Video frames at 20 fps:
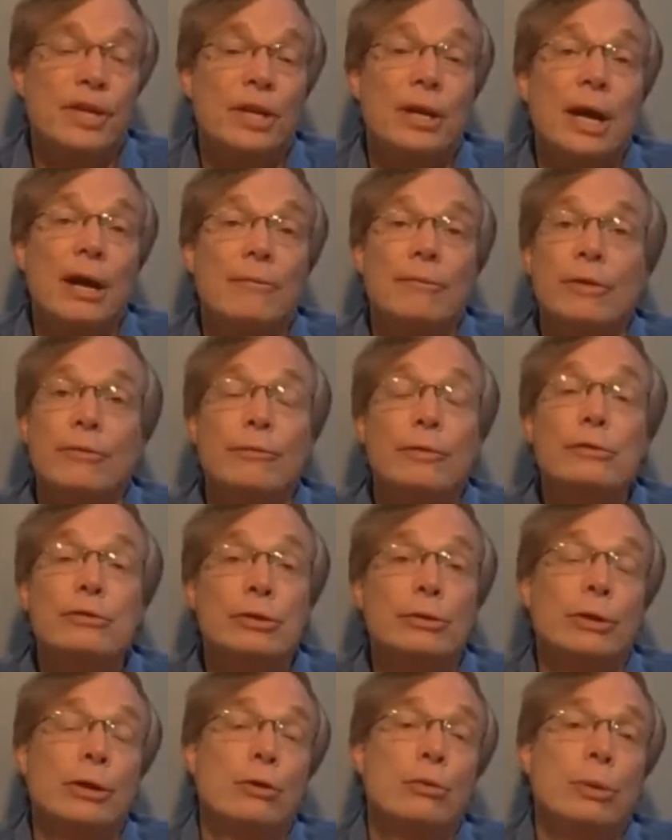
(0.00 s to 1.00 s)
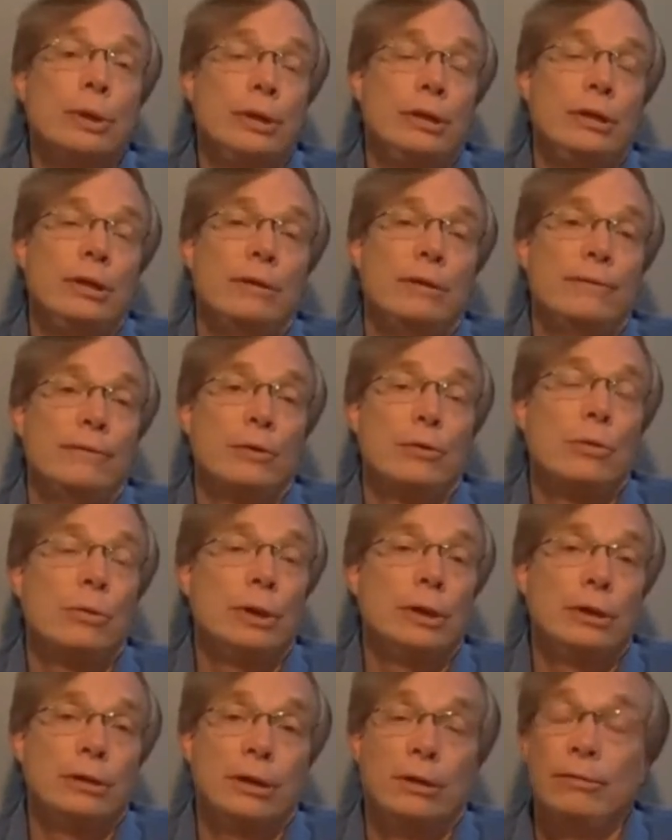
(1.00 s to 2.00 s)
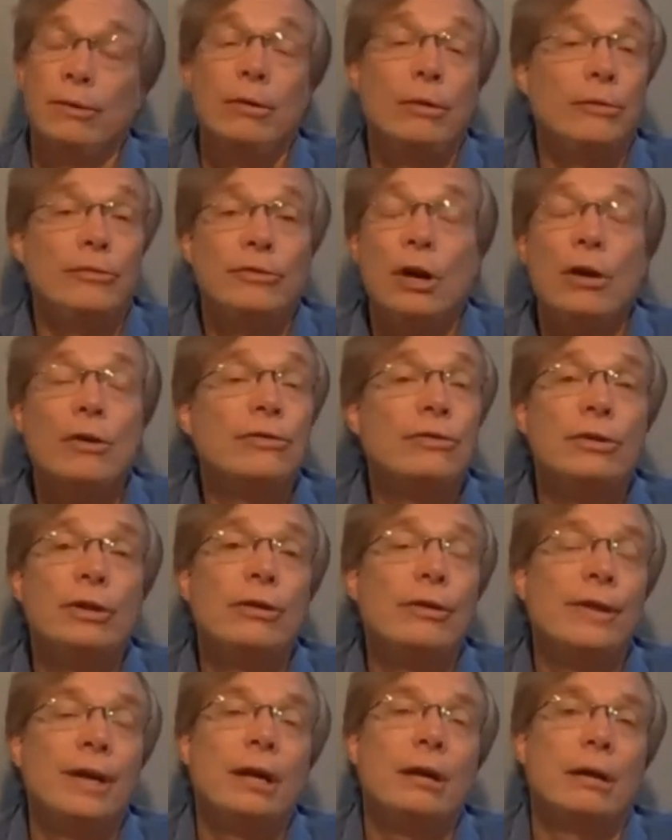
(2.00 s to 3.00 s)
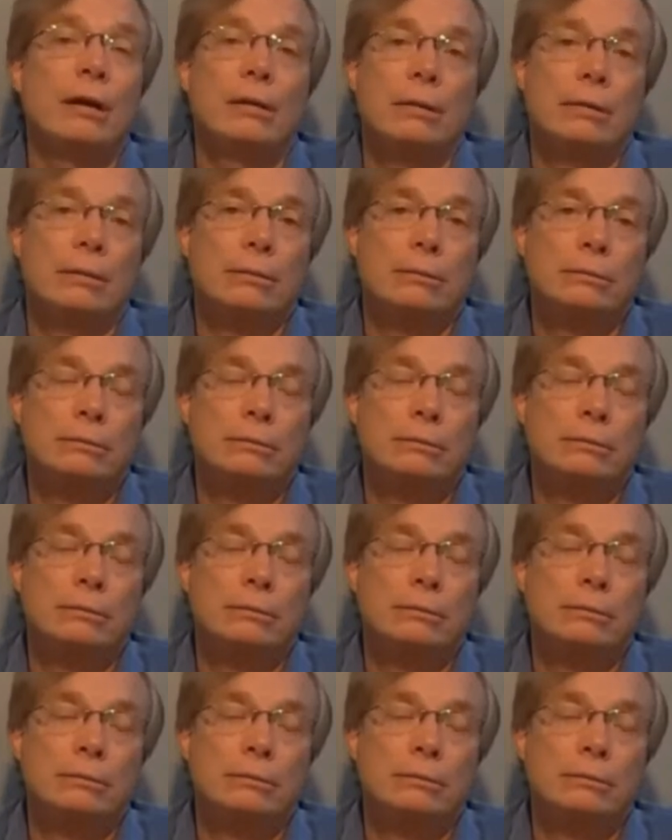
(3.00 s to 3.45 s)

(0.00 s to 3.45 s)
that have the future liquidity of the coin in there. It's all still there.